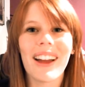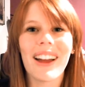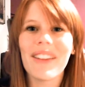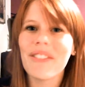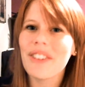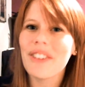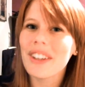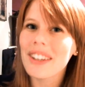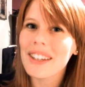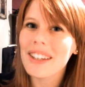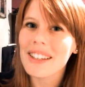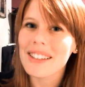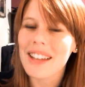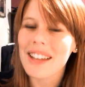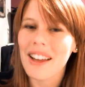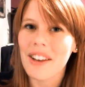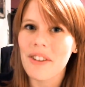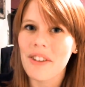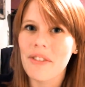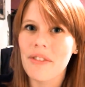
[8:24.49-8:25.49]
I feel like it's
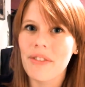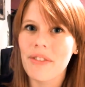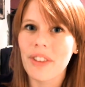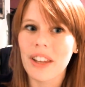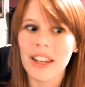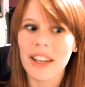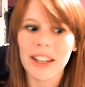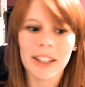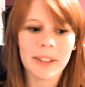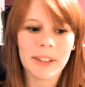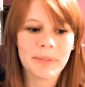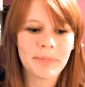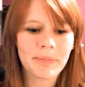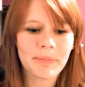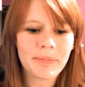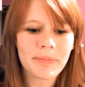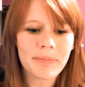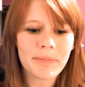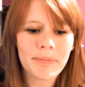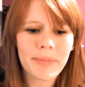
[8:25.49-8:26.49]
kind of like
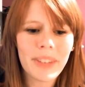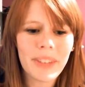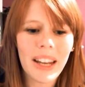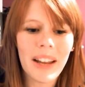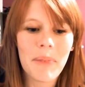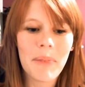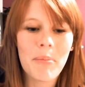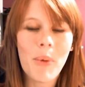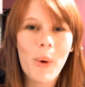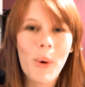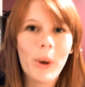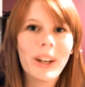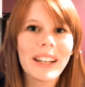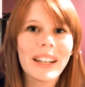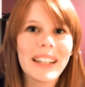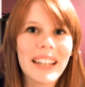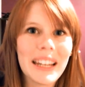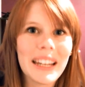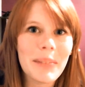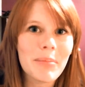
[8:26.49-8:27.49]
more
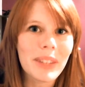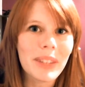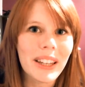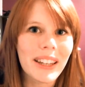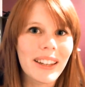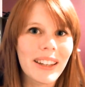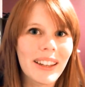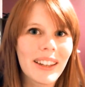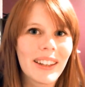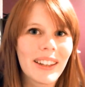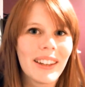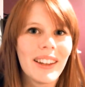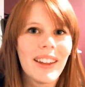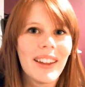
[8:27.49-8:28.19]
game-like,